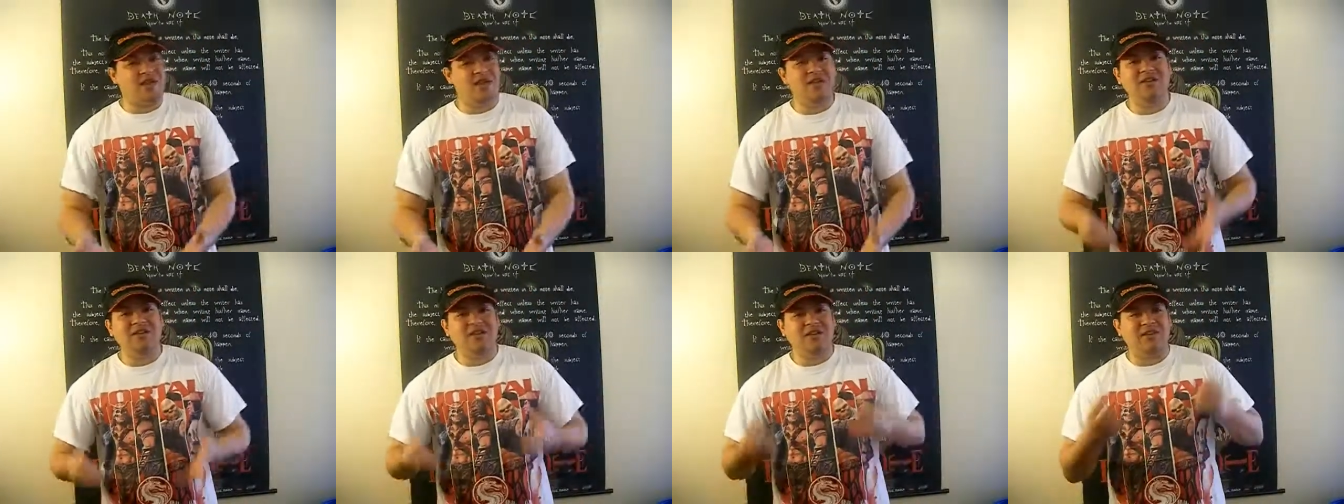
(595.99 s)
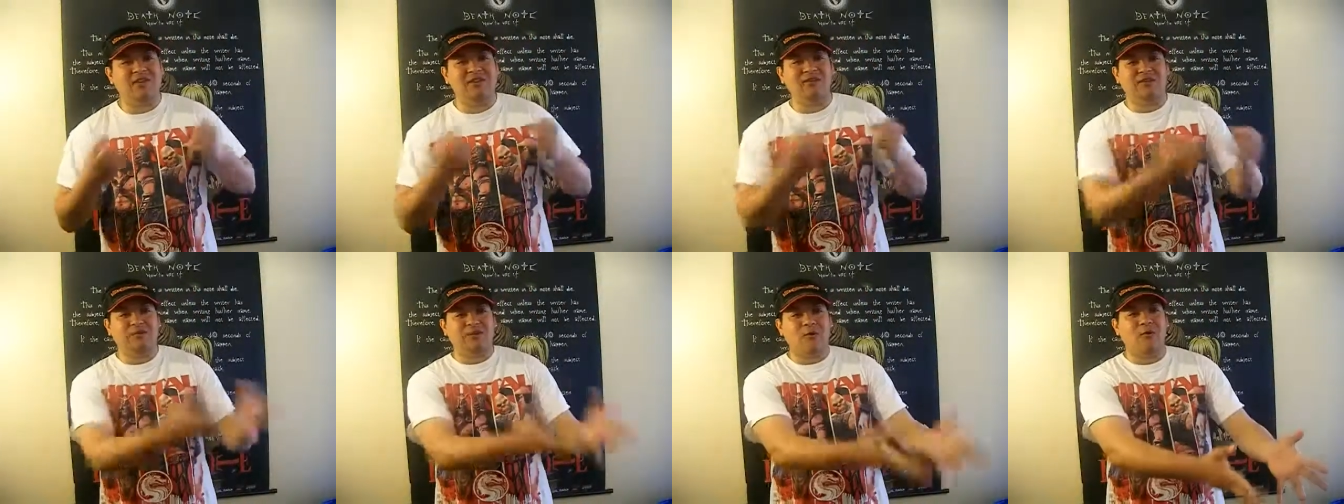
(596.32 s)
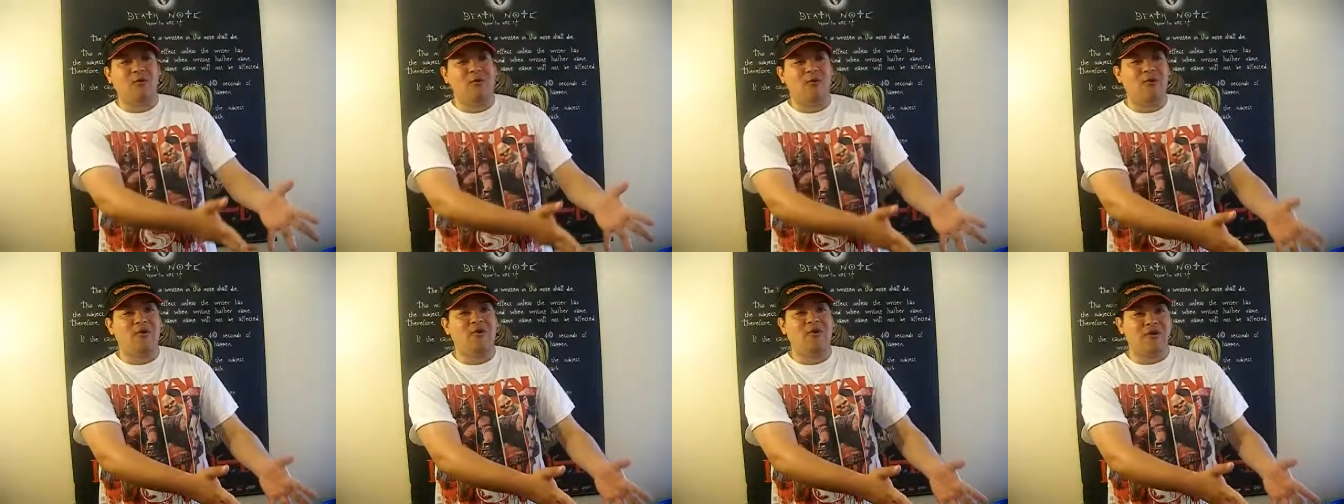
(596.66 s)
It's his
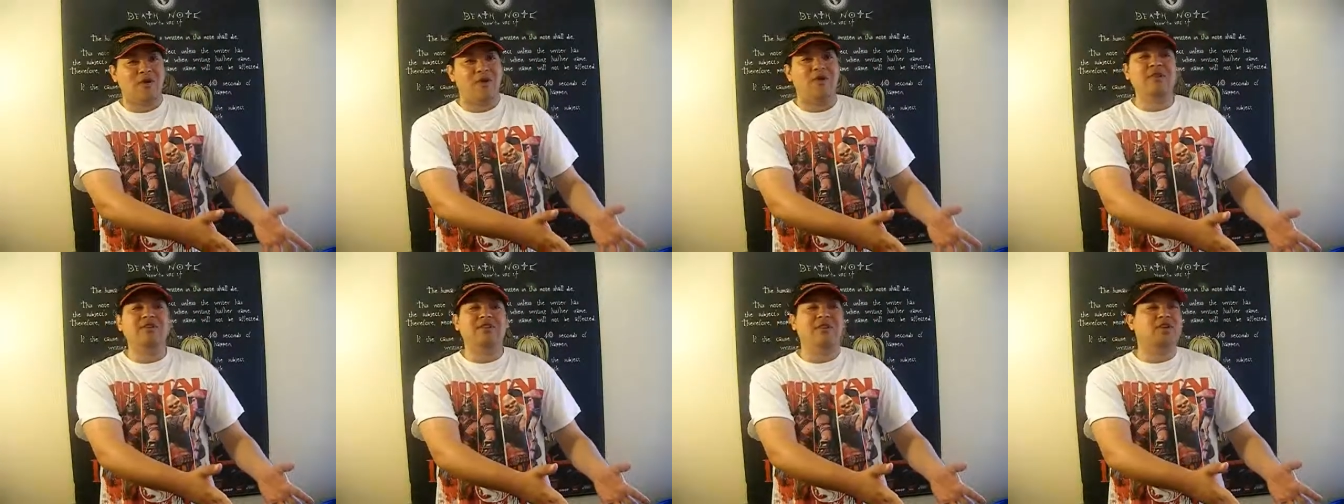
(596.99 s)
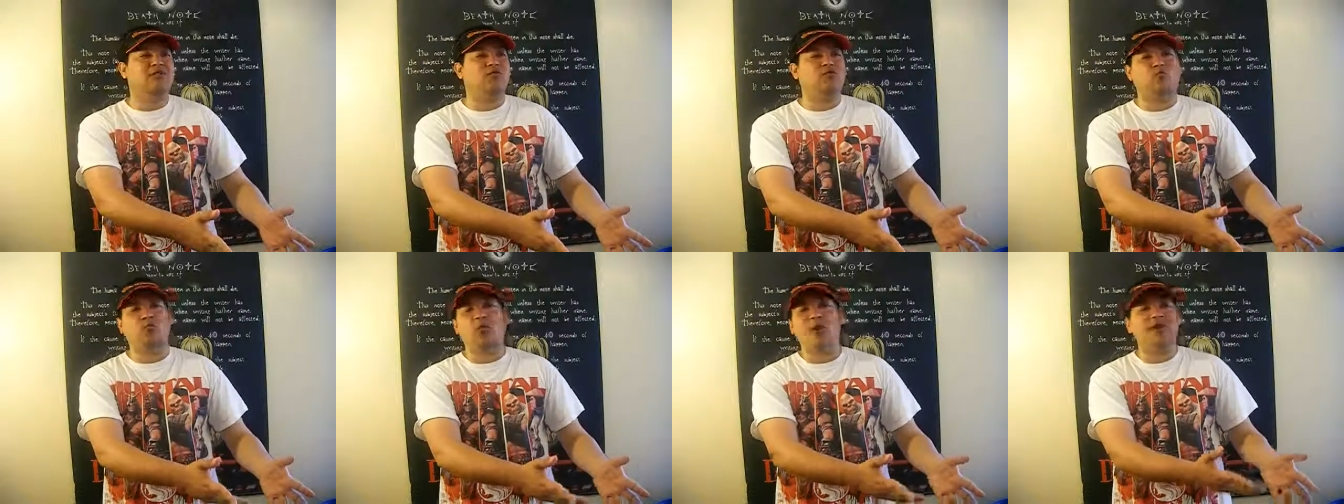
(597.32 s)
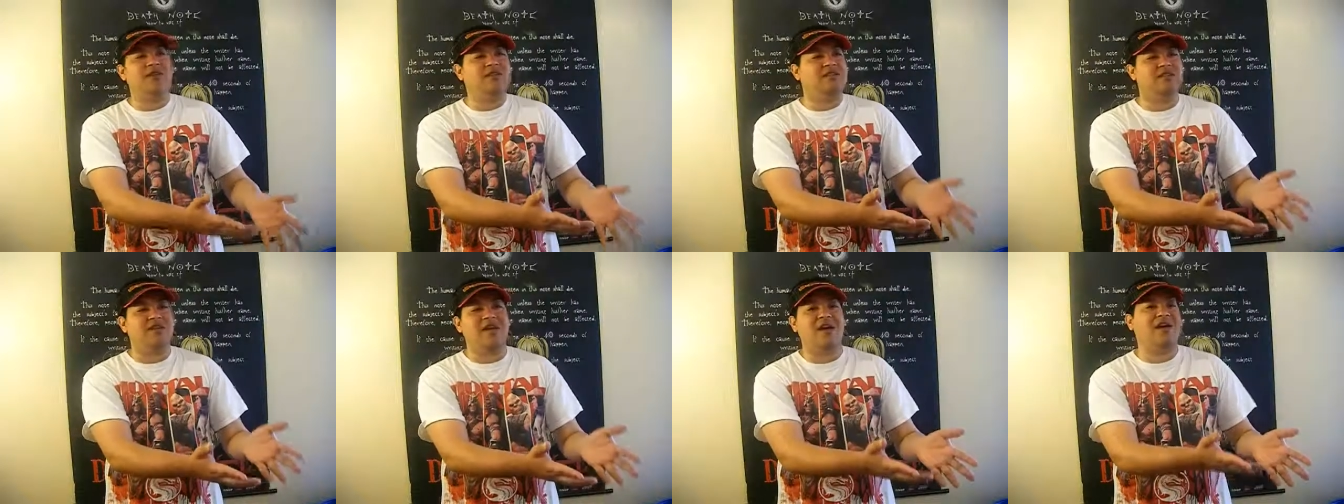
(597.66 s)
sword. It only takes
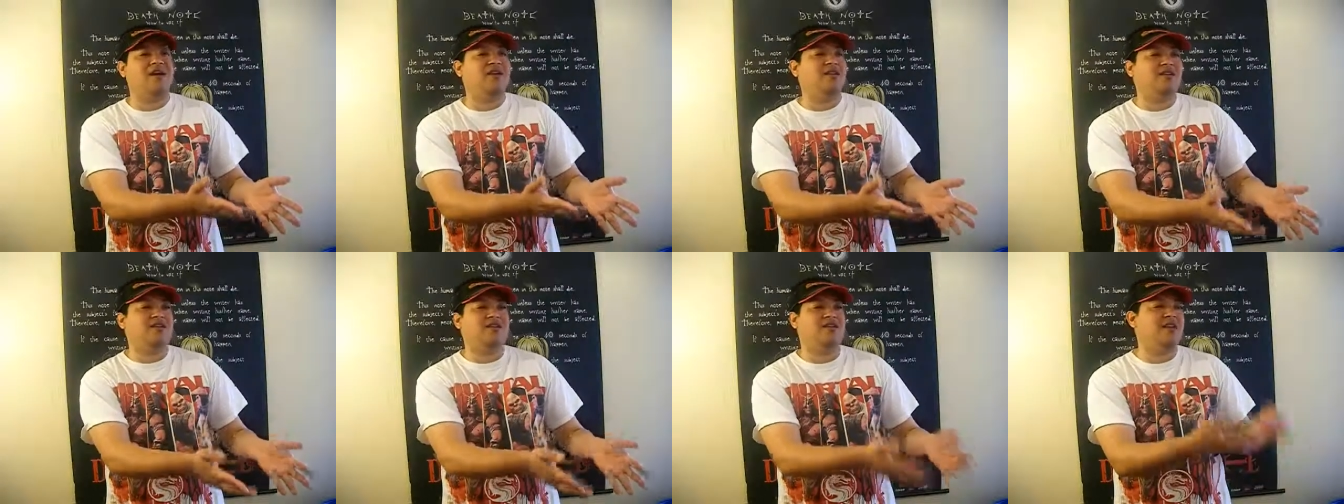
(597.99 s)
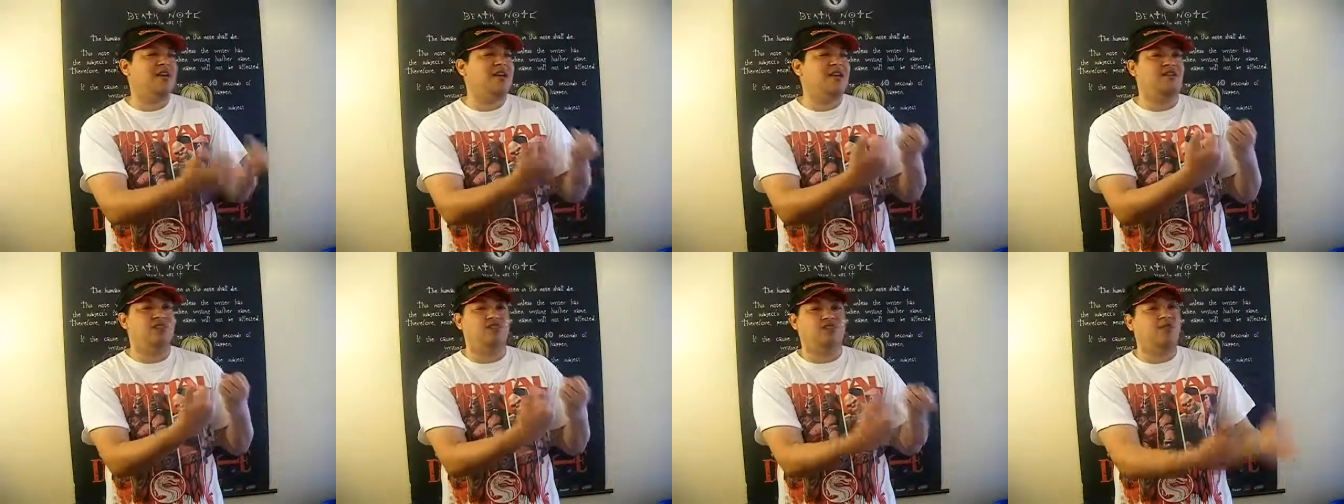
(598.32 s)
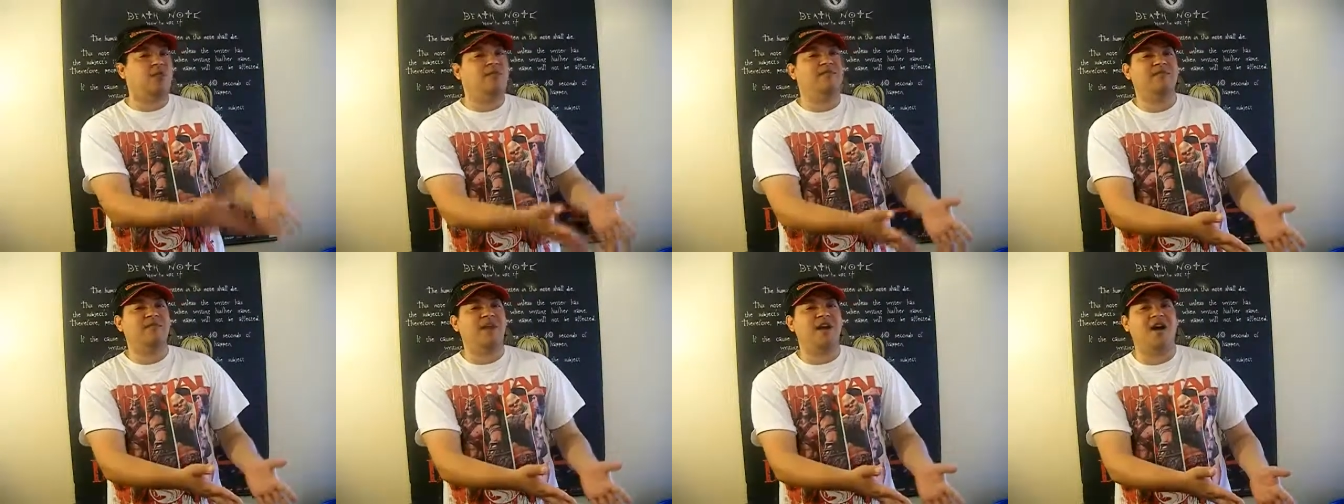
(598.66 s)
one second to say it's
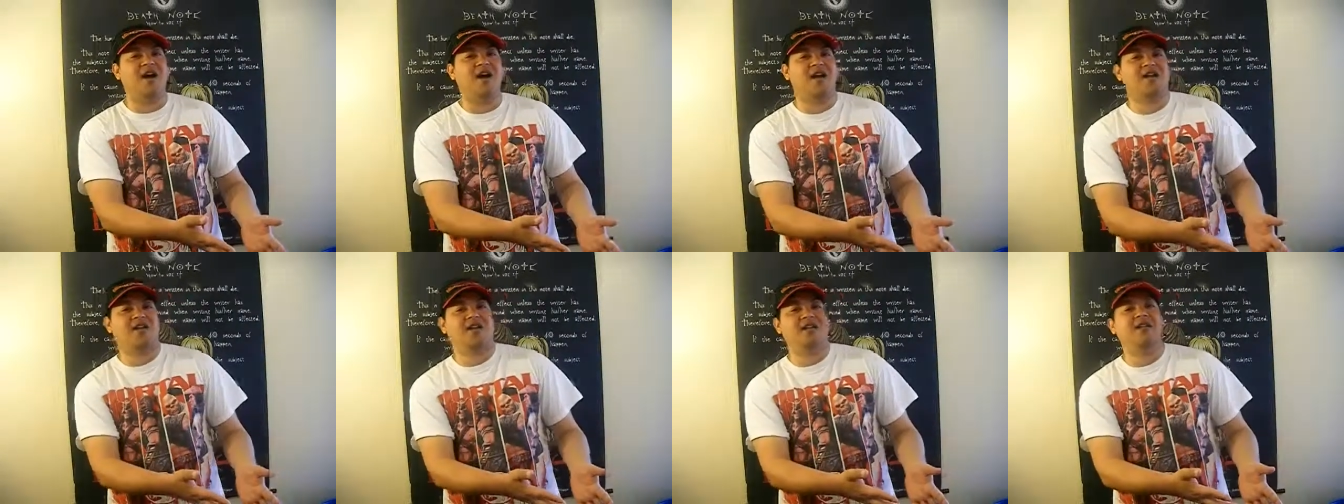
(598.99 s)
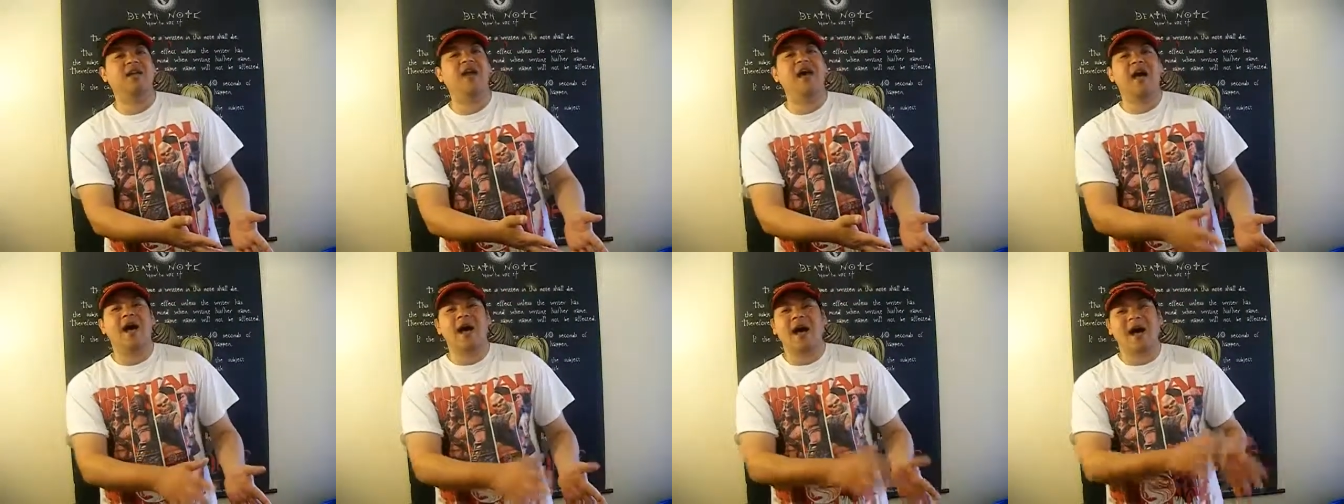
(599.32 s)
Riptide.